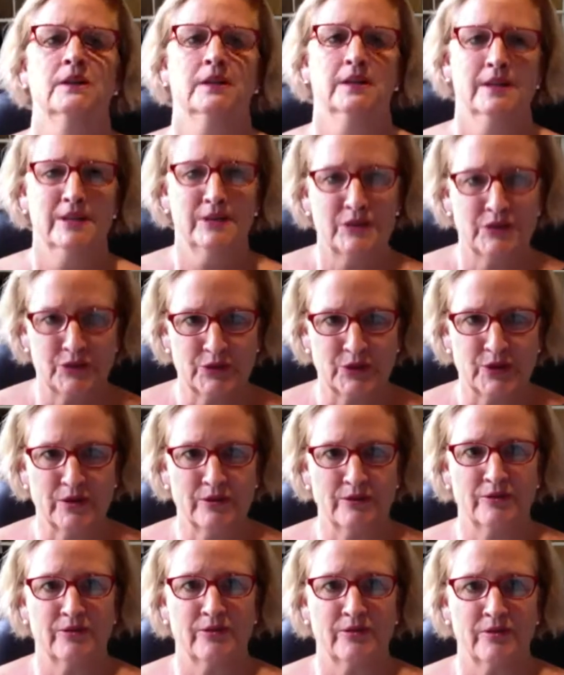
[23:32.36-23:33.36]
sort
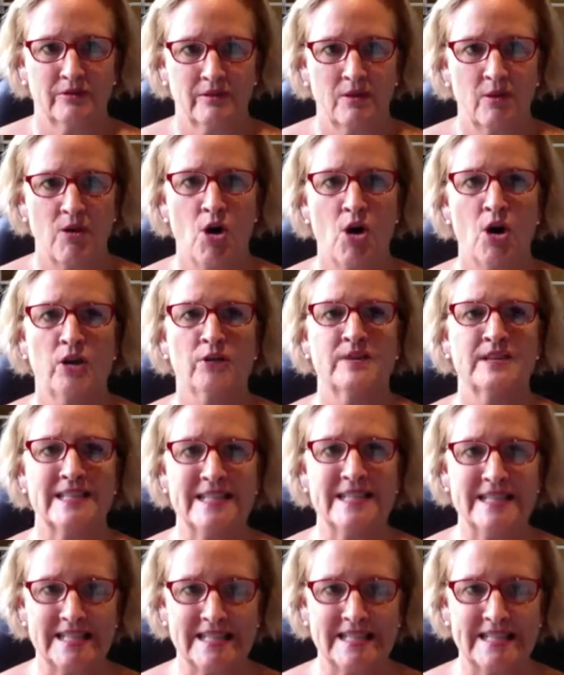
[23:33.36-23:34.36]
of, all of us
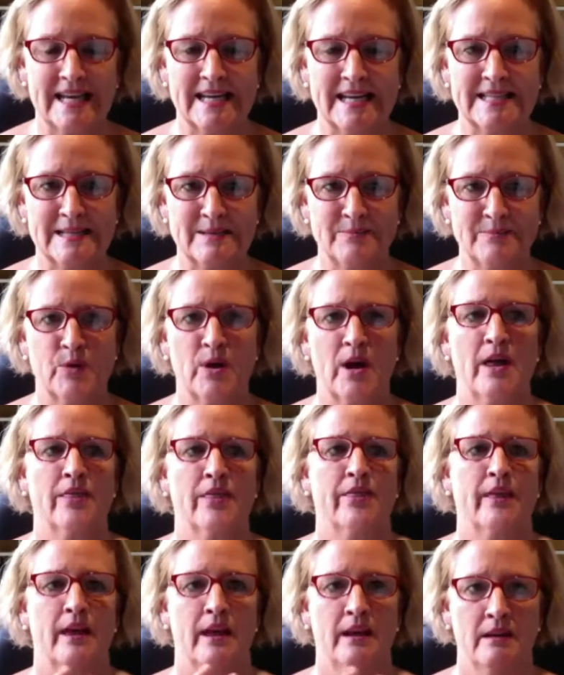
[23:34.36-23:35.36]
need to take a deep breath,
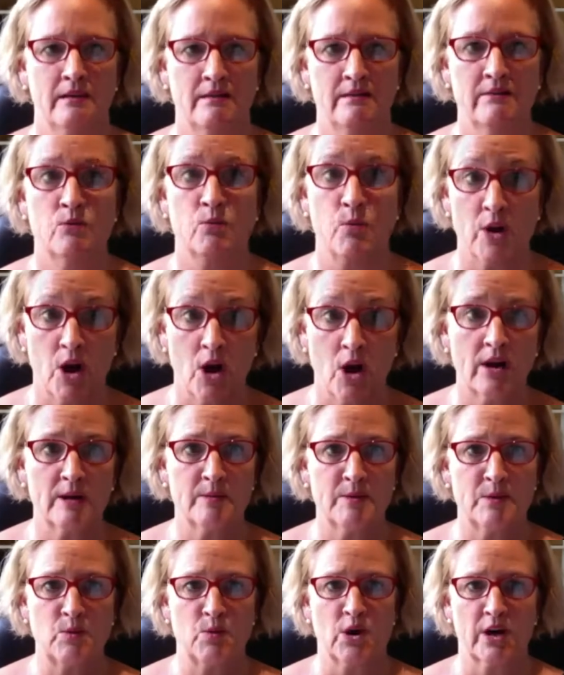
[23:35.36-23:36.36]
and we are going to
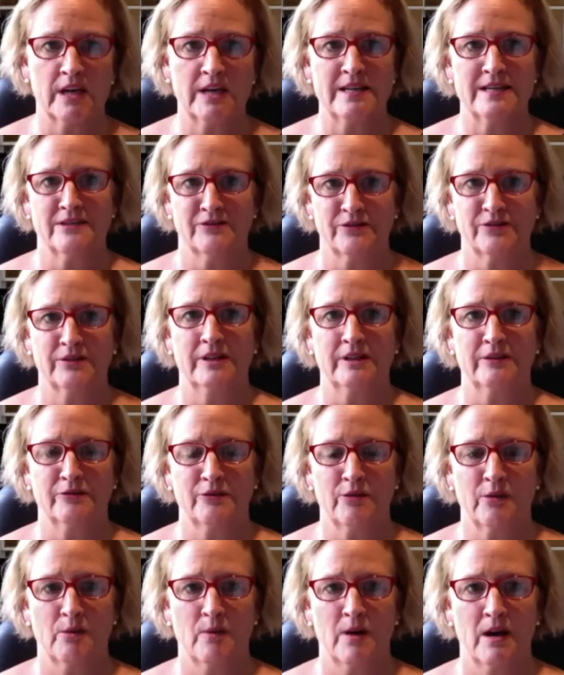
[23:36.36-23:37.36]
be working differently
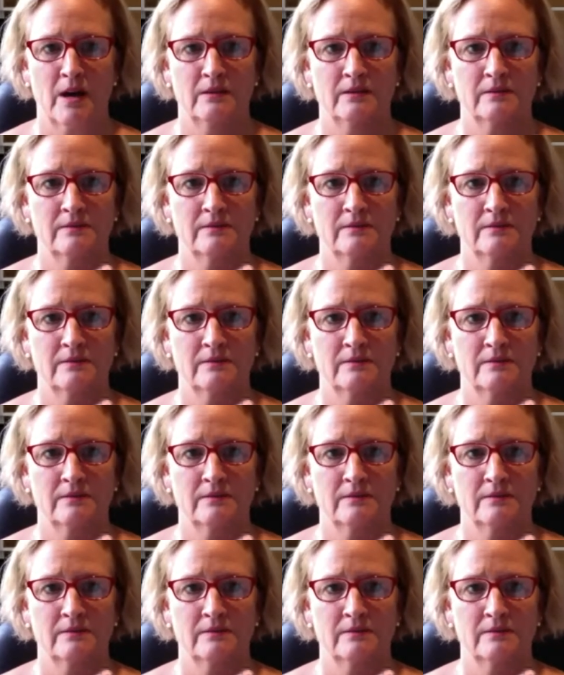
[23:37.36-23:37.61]
for a while.